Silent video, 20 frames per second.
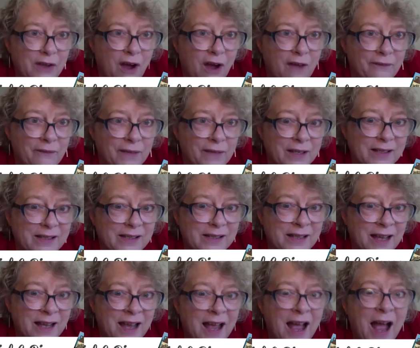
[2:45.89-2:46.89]

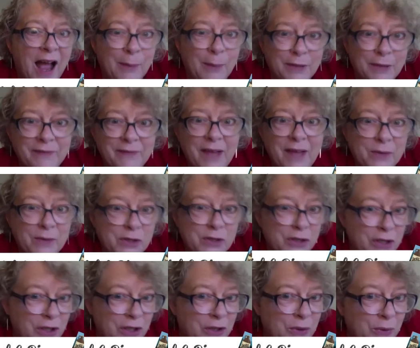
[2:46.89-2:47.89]
office. I believe that was
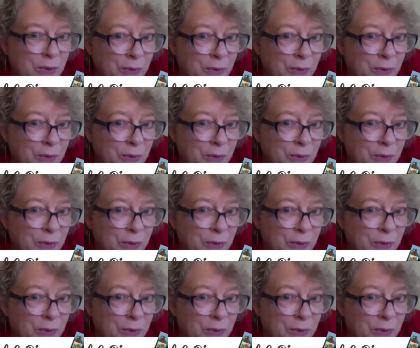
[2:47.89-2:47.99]
you.